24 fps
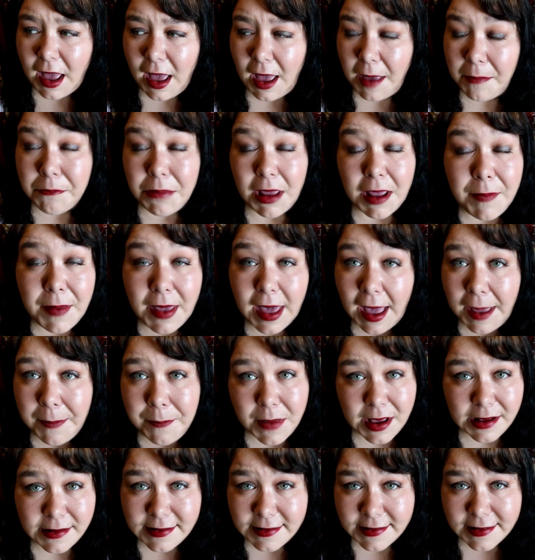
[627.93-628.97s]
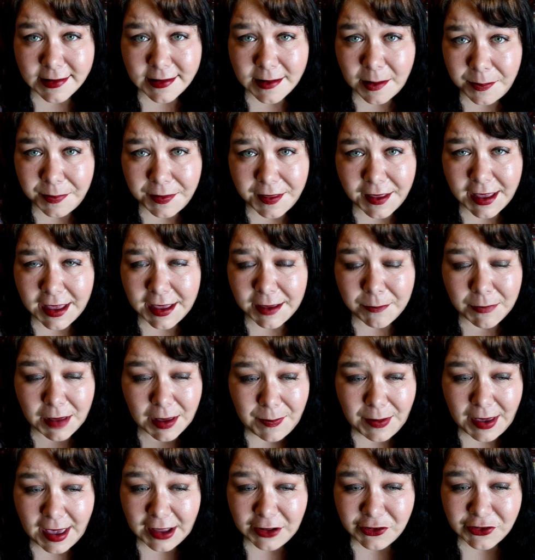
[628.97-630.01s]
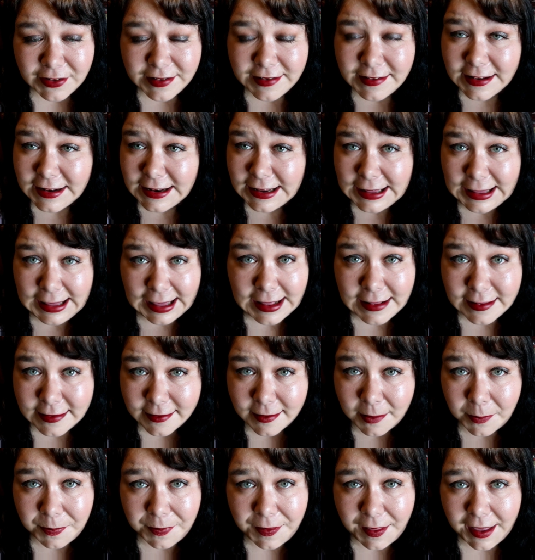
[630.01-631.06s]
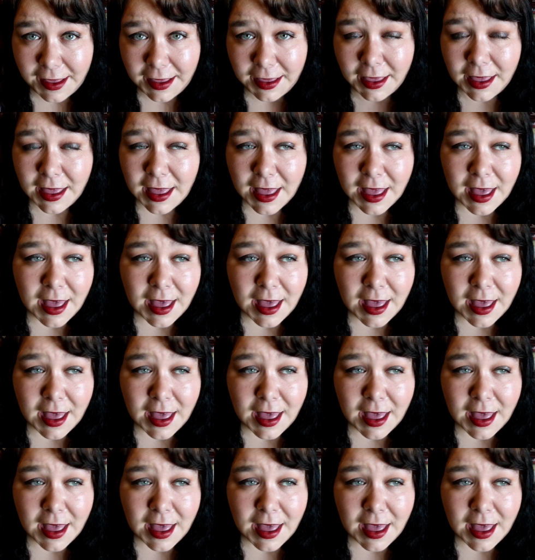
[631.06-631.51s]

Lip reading: And maybe I missed something. Maybe I just didn't get something.